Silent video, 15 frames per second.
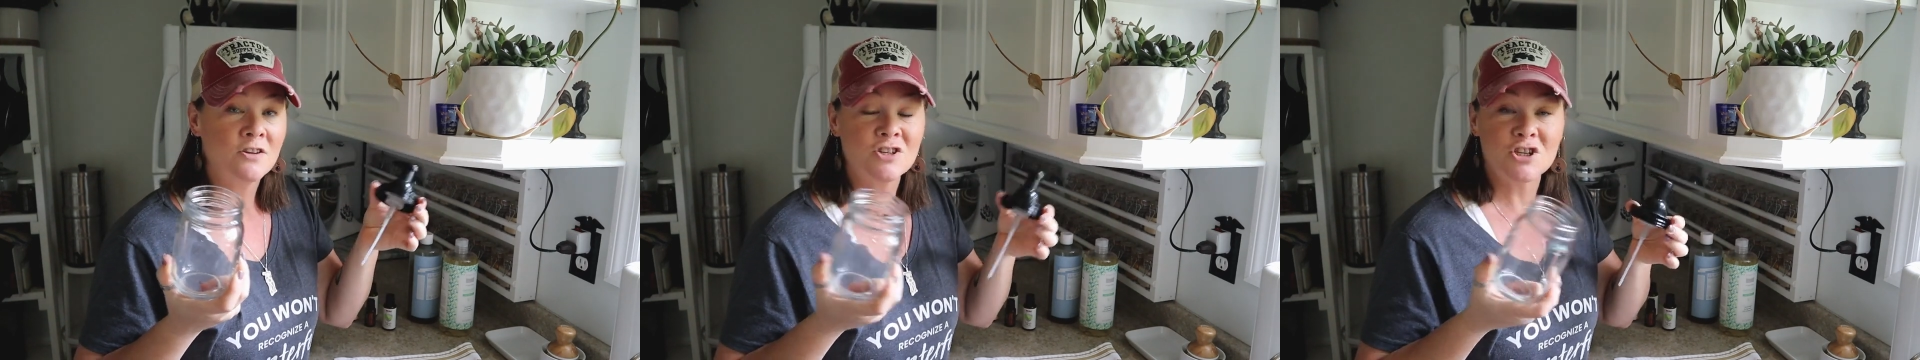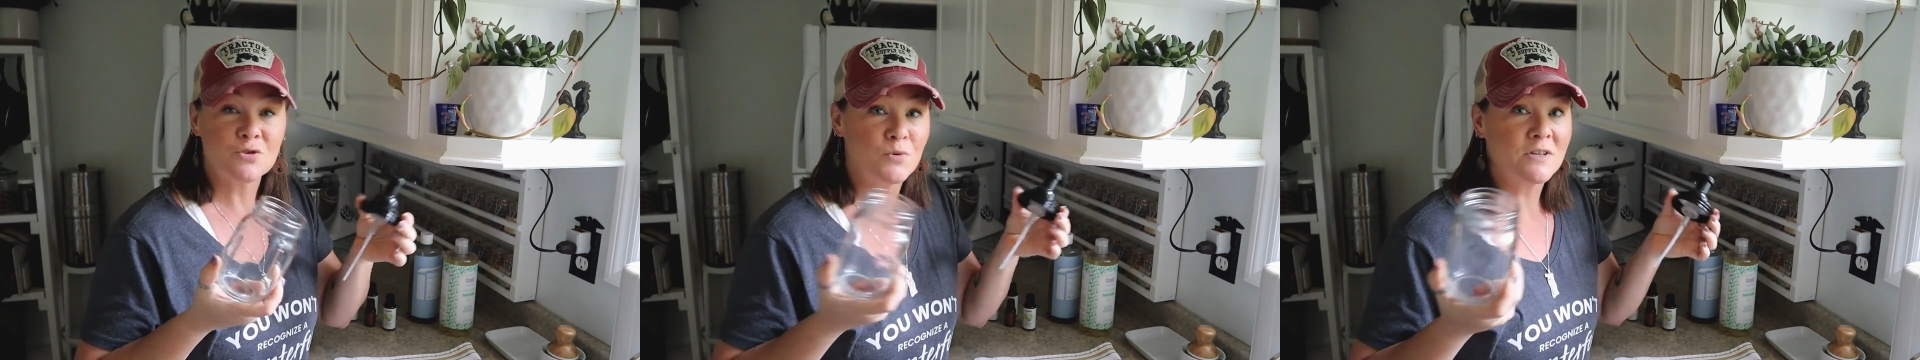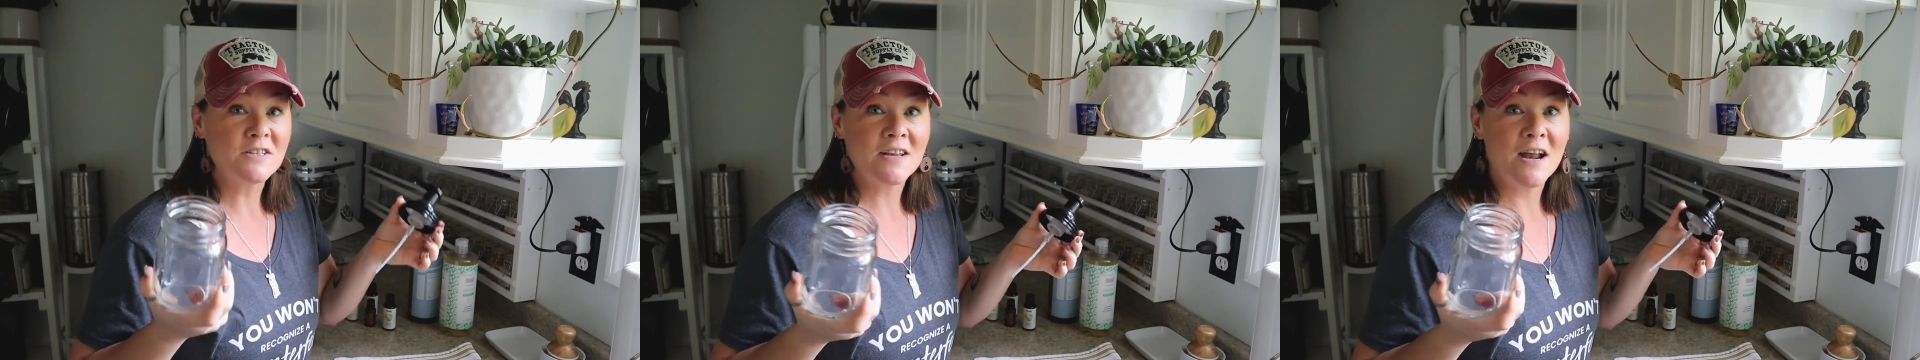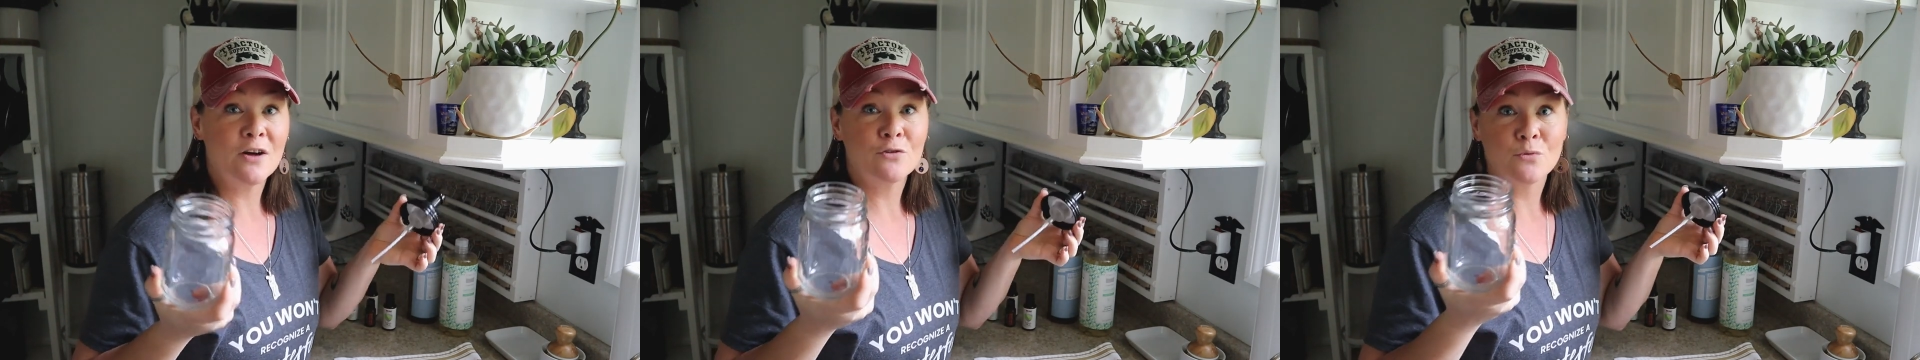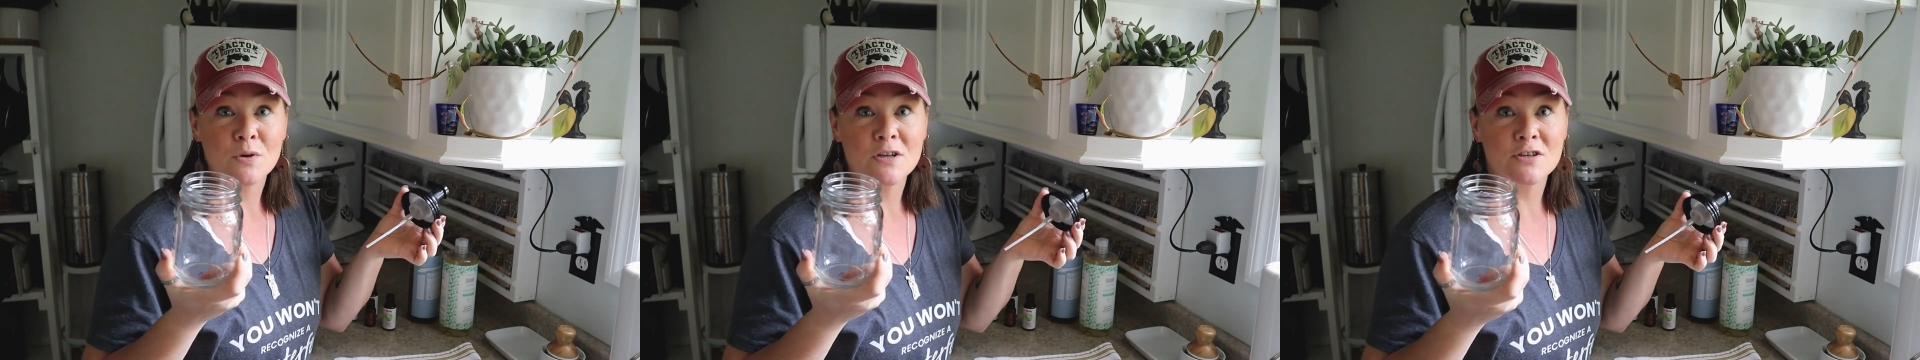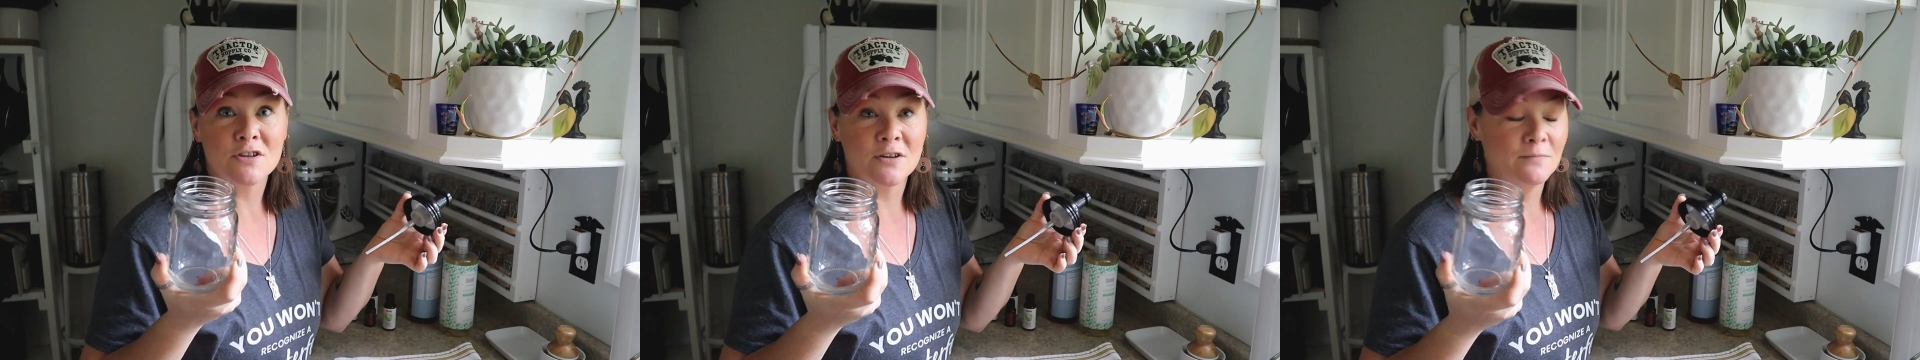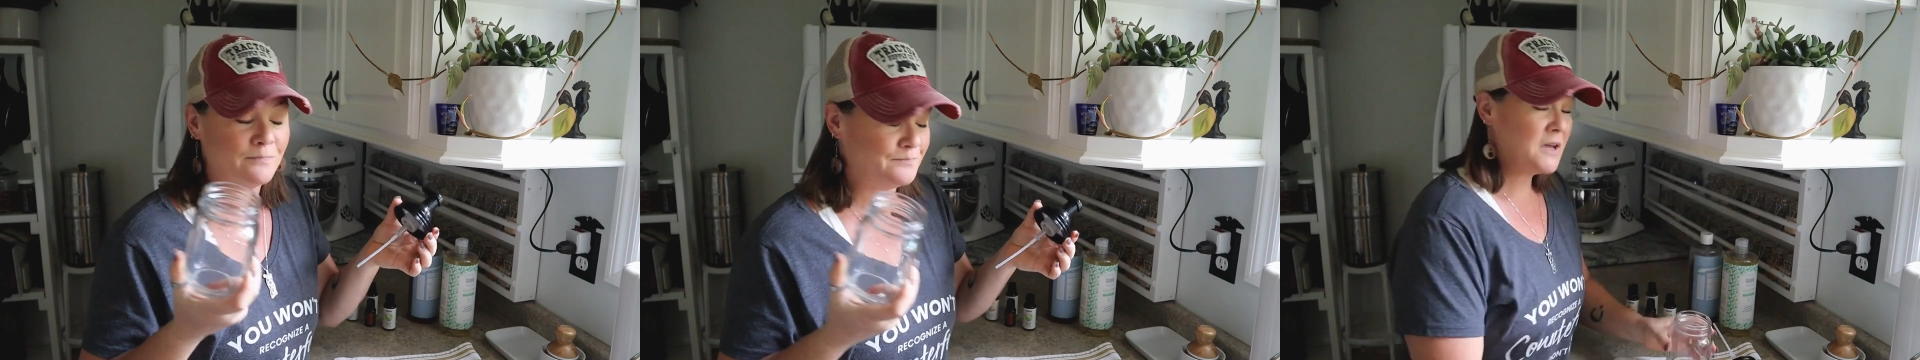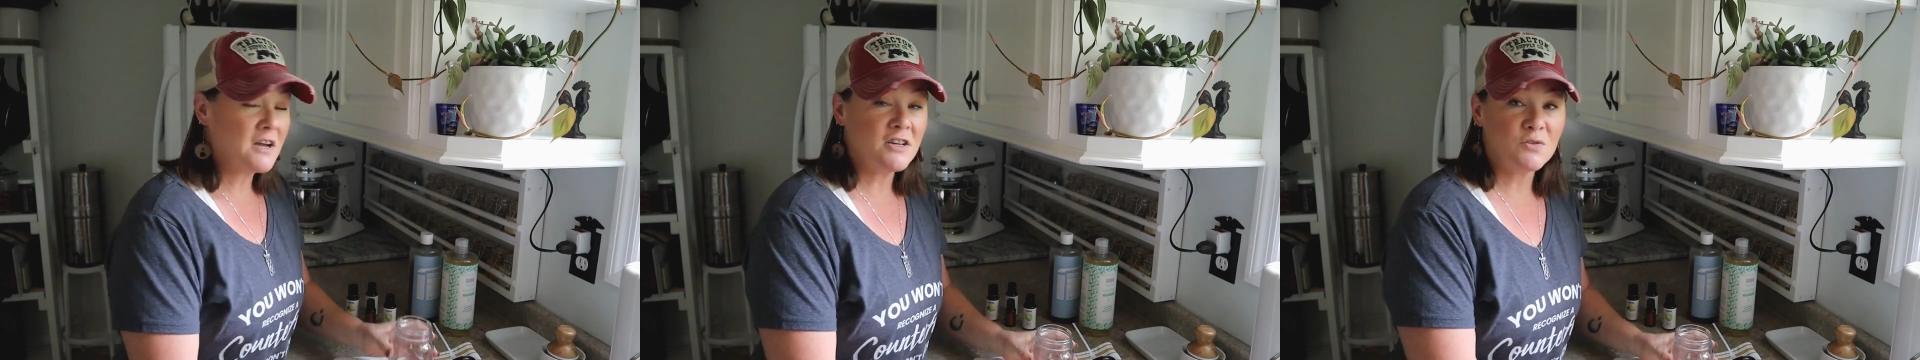Just rinse it out and reuse it.
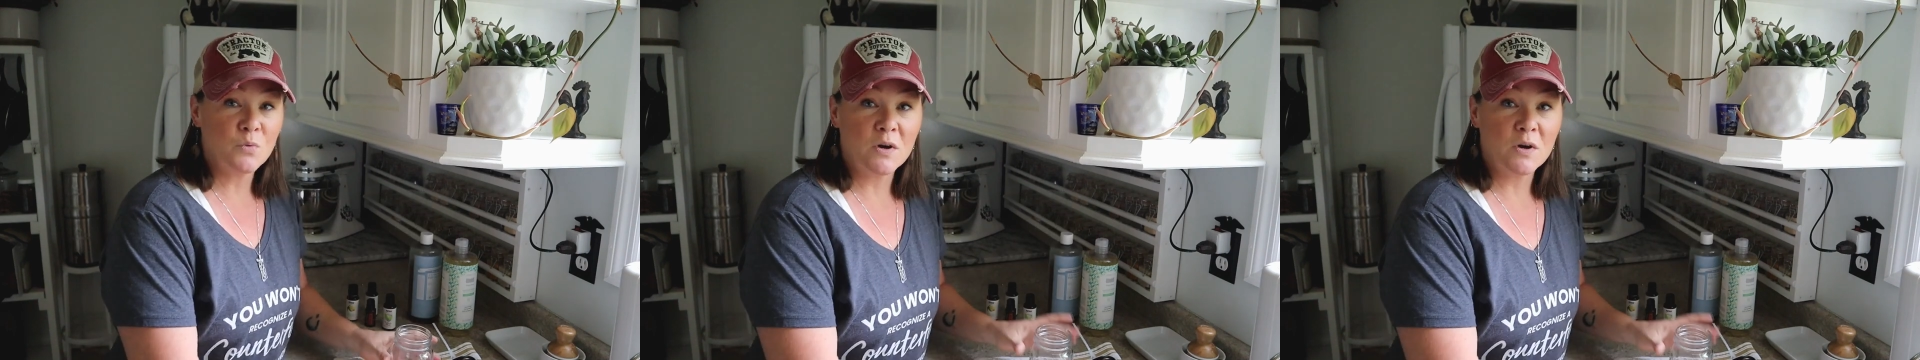Because